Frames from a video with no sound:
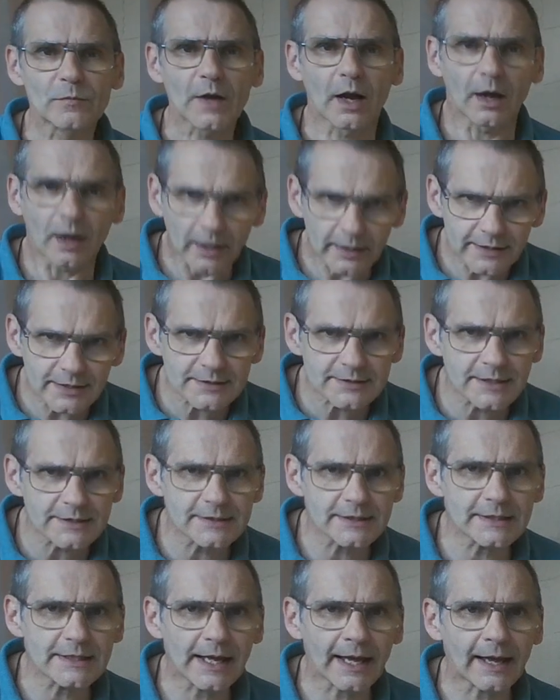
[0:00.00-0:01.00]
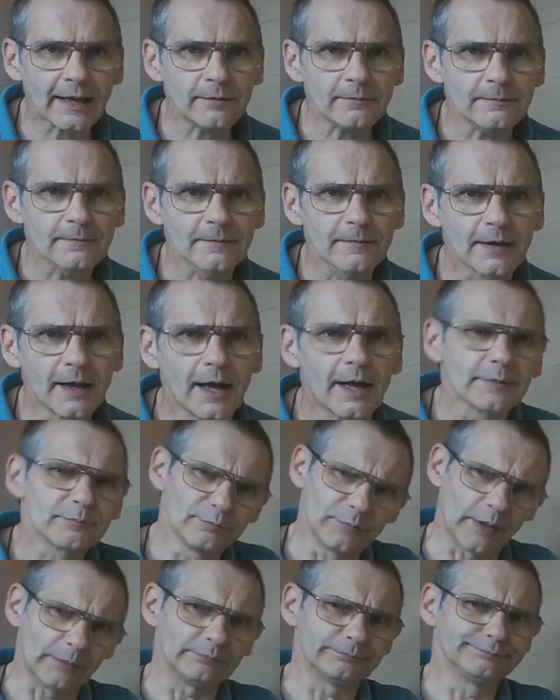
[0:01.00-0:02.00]
Are you sitting down?
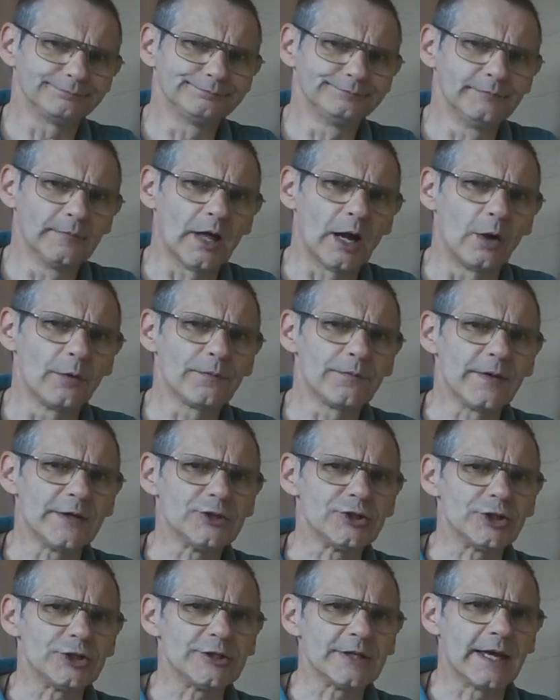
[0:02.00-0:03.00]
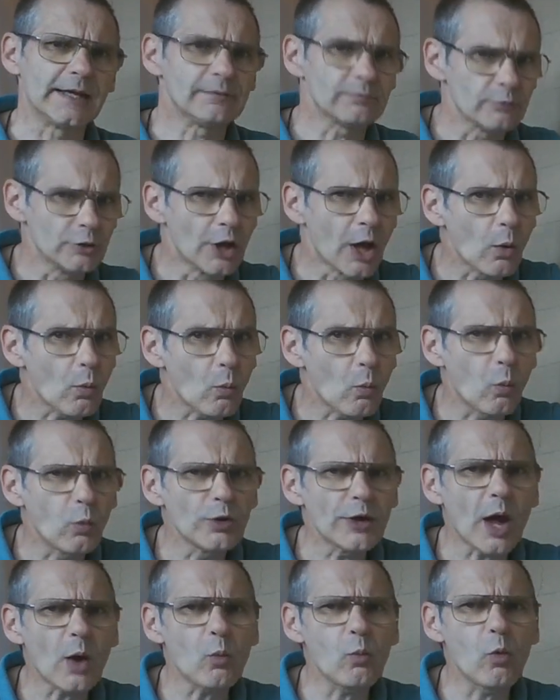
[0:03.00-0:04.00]
No fidgeting, no
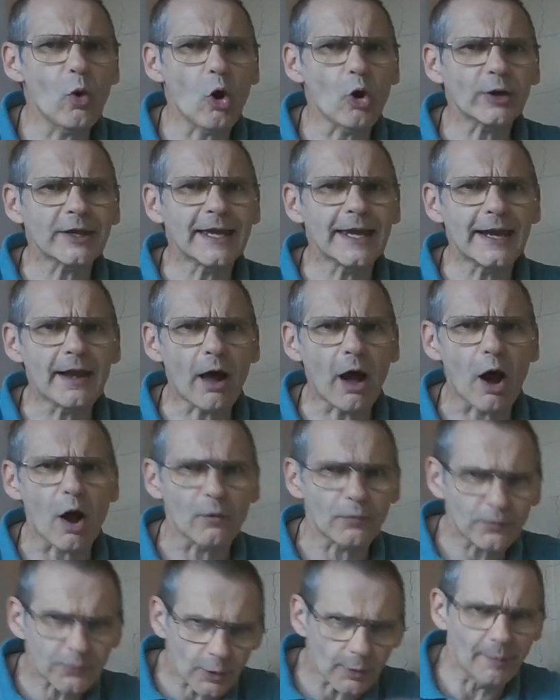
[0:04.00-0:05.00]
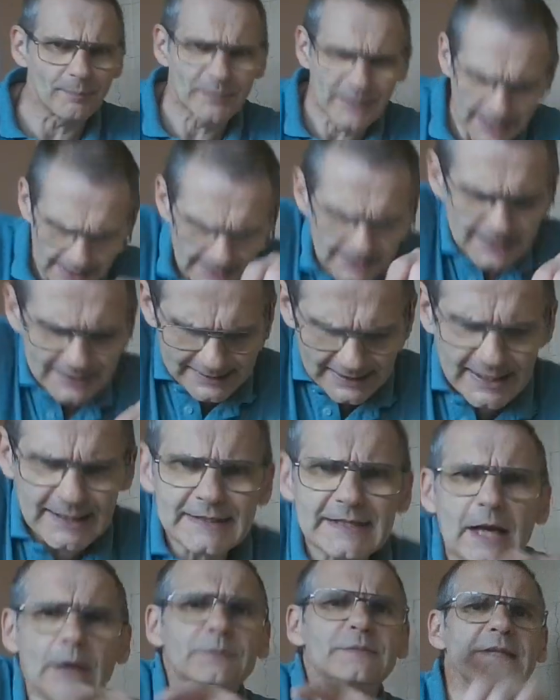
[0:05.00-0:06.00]
walking off. Come on, sit
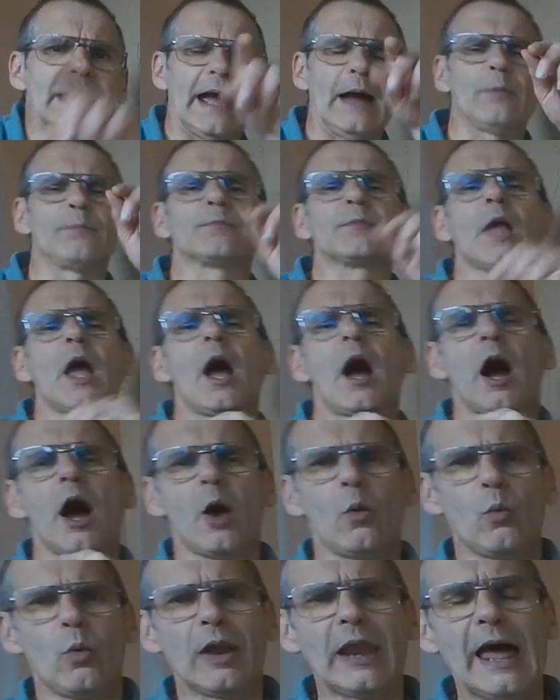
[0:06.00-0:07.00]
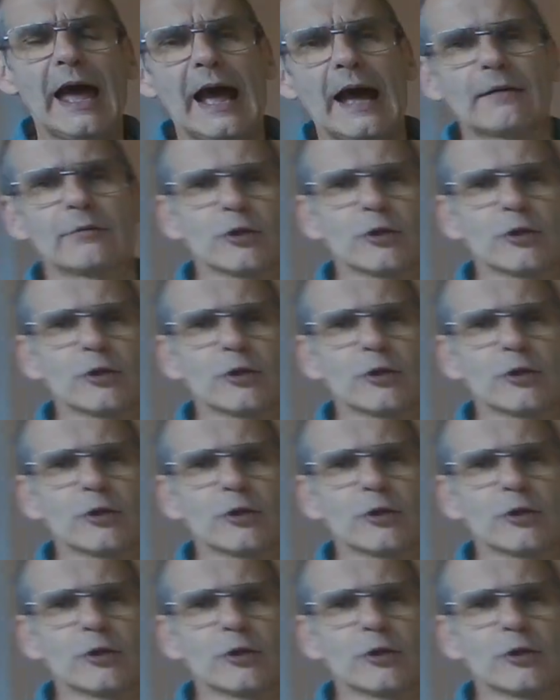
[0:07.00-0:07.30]
yourself down and we'll have a